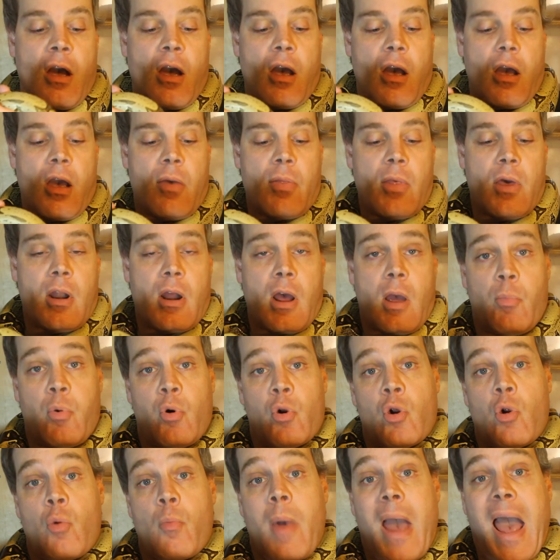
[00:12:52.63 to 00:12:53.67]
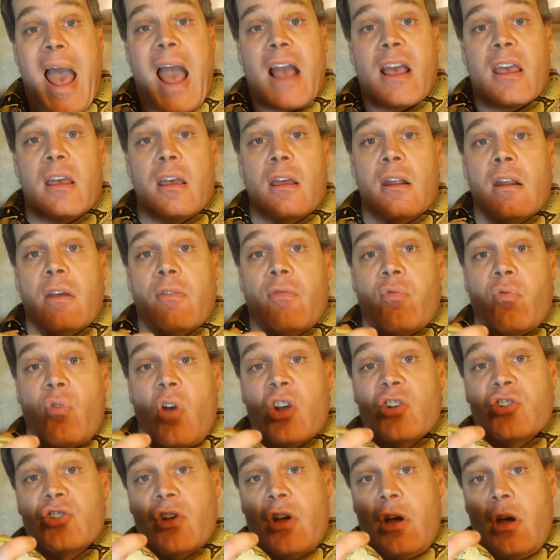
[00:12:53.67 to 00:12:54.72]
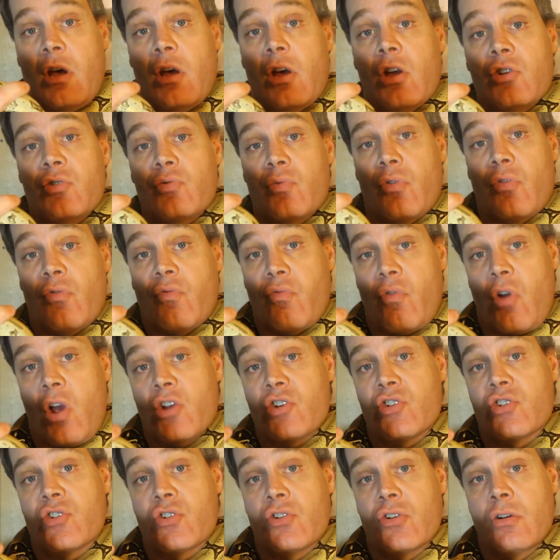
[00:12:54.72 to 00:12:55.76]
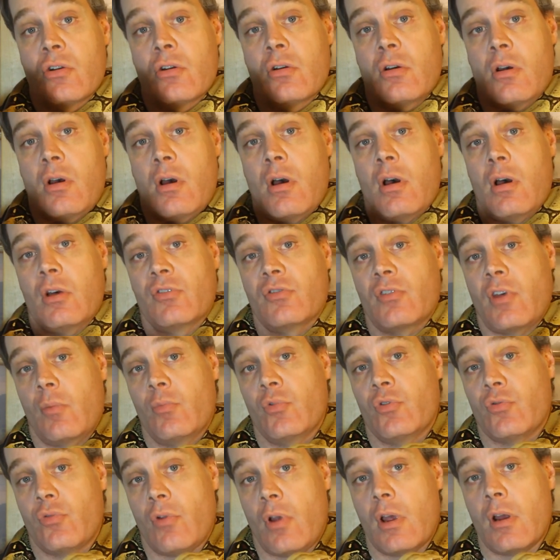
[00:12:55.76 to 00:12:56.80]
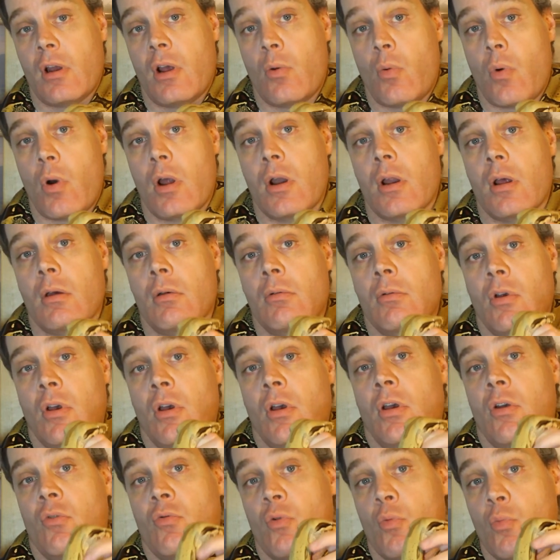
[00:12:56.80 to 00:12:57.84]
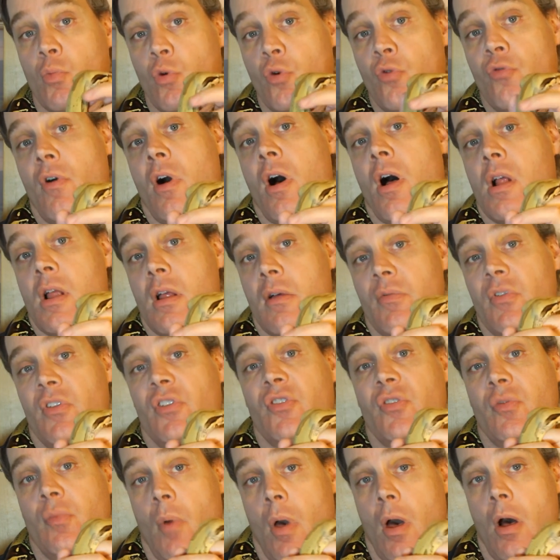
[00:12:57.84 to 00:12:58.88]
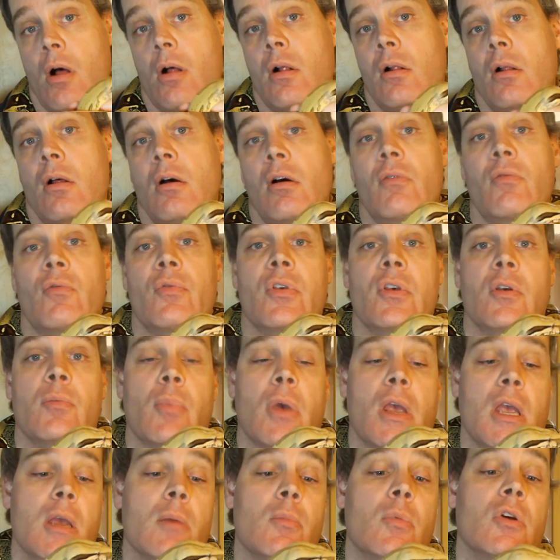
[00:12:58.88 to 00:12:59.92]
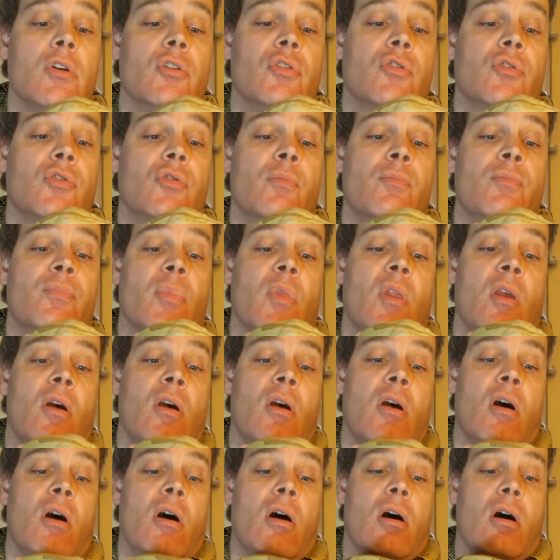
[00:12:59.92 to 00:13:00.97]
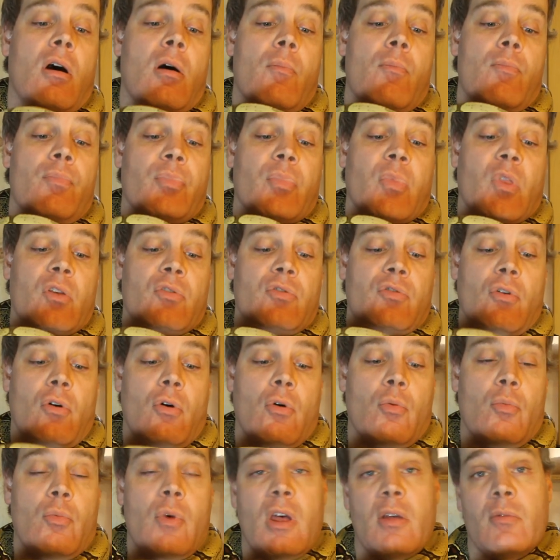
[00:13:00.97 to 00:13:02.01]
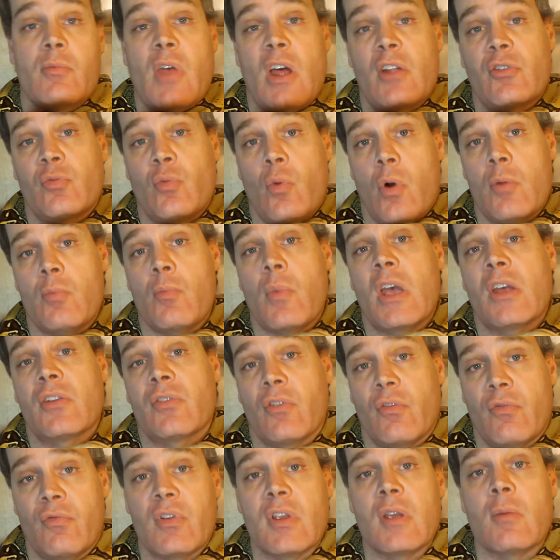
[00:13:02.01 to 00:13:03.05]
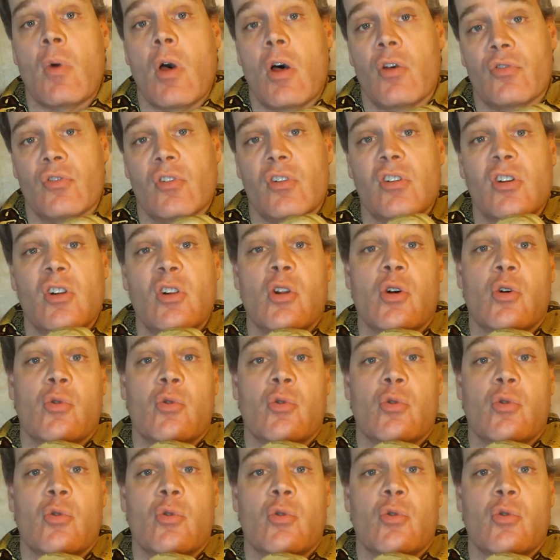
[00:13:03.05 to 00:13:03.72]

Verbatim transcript: And then I put her back in a fresh cage with fresh uh, substrate. I want to remove all the smell of the babies. Um, so, and that's what makes the females a little